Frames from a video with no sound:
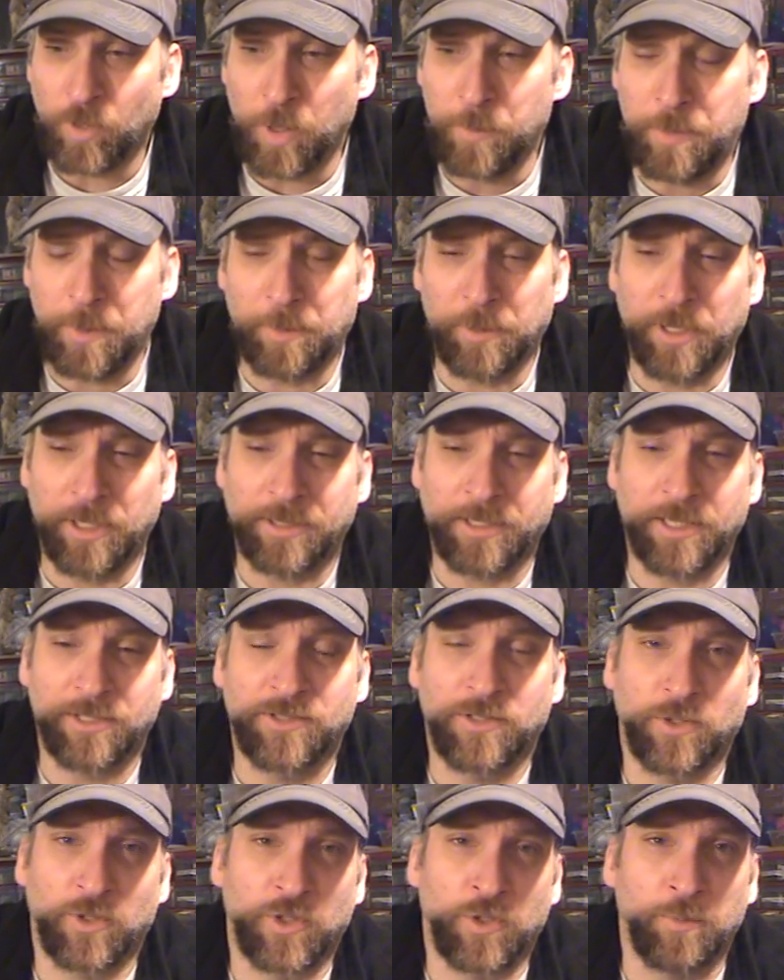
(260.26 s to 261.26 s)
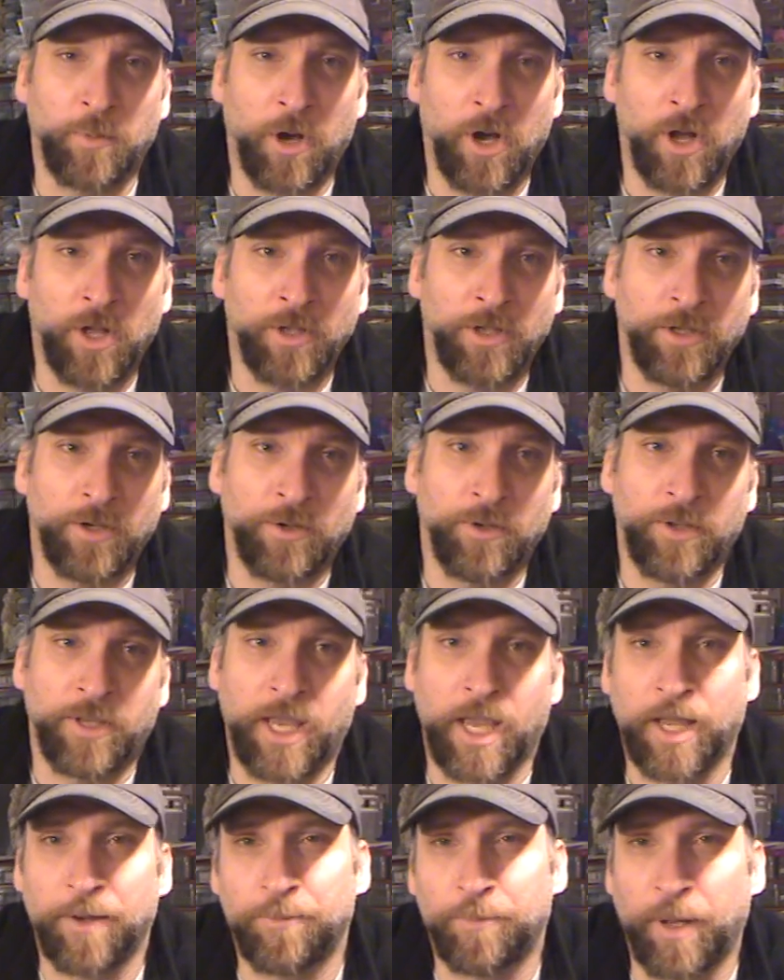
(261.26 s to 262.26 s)
people are like, that's so small, you
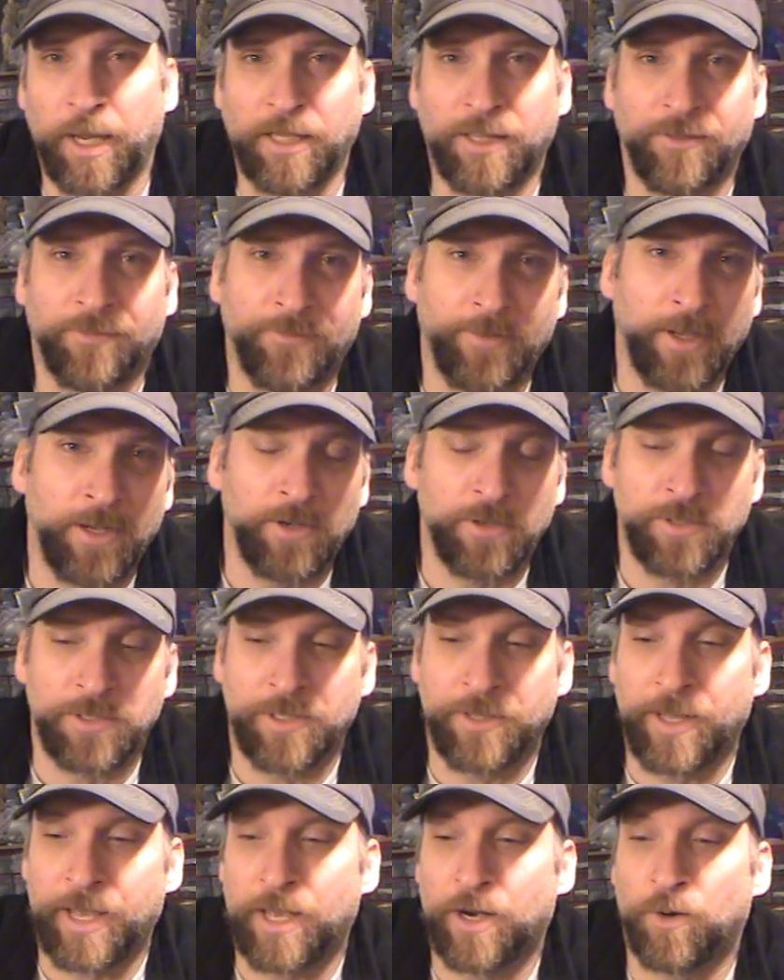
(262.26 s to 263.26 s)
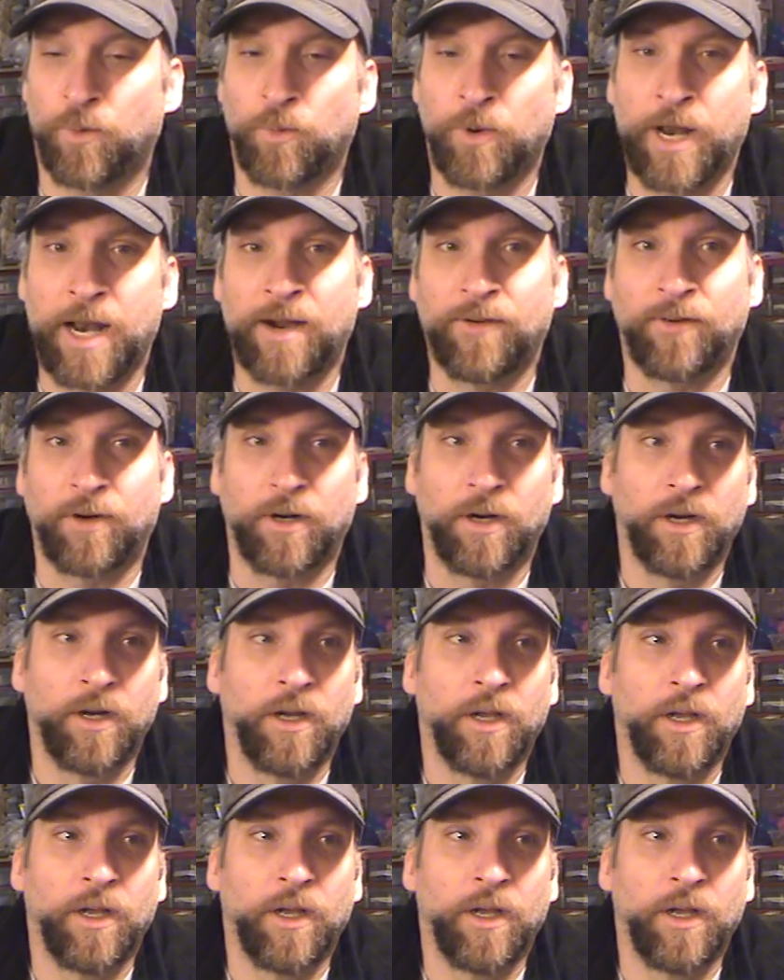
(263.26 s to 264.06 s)
can't paint the figures in that or whatever.